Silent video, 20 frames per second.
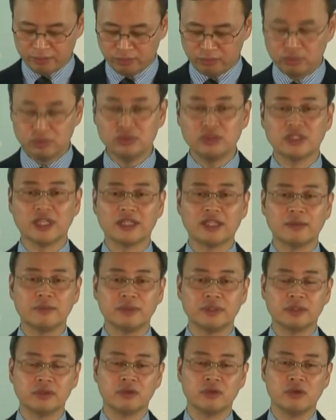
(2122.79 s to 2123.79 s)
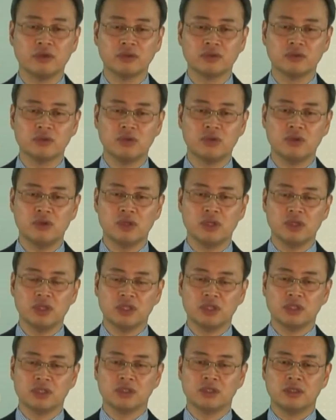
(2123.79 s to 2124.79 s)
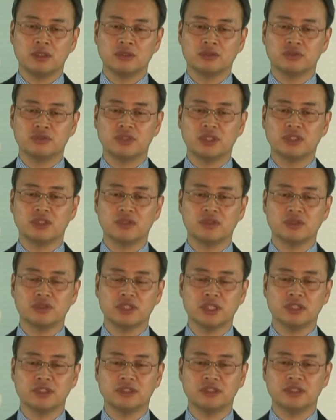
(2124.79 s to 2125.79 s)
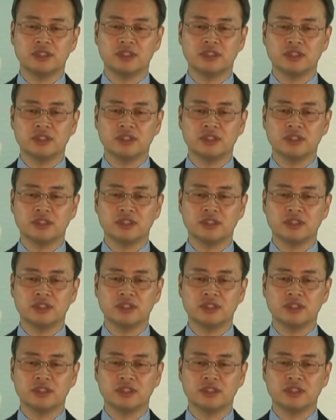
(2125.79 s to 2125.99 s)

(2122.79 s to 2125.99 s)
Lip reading: to contend for the faith